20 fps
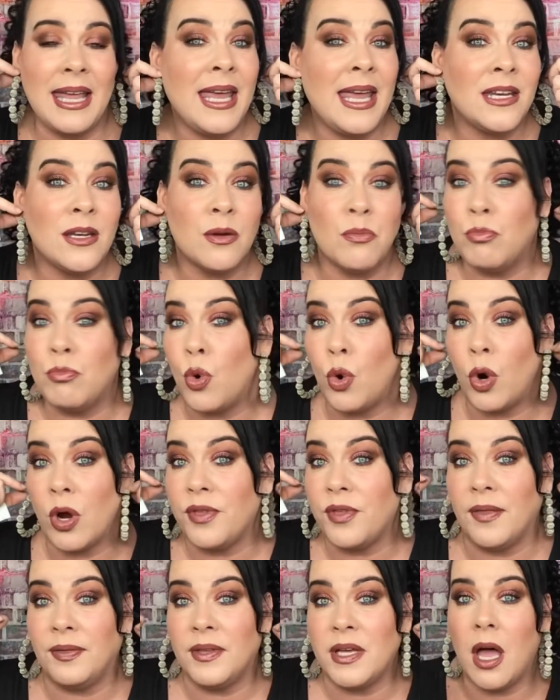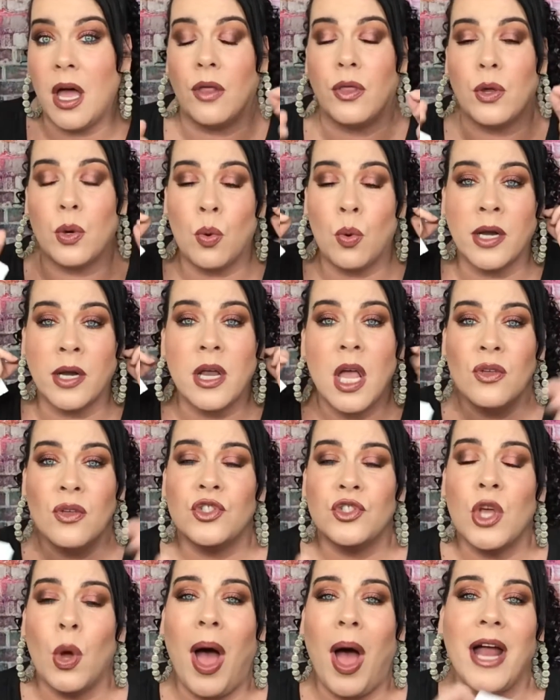in more than the other one.
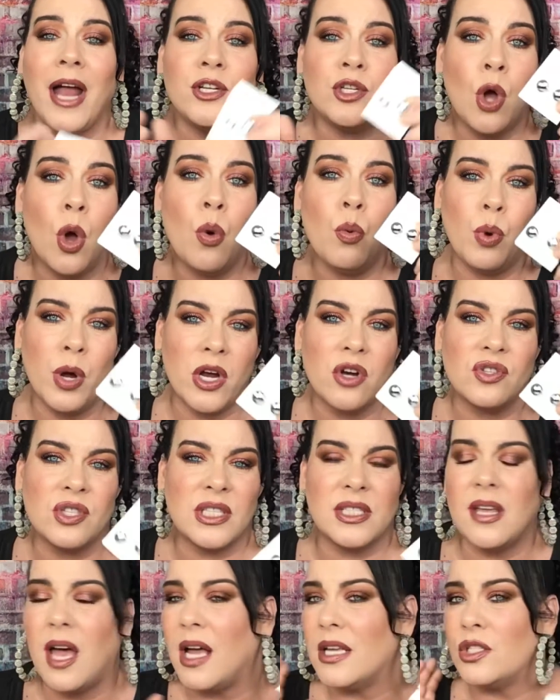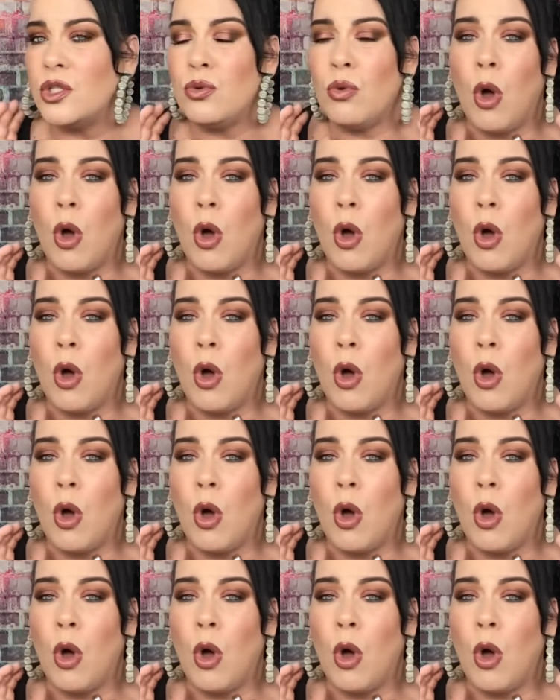So I don't wear studs.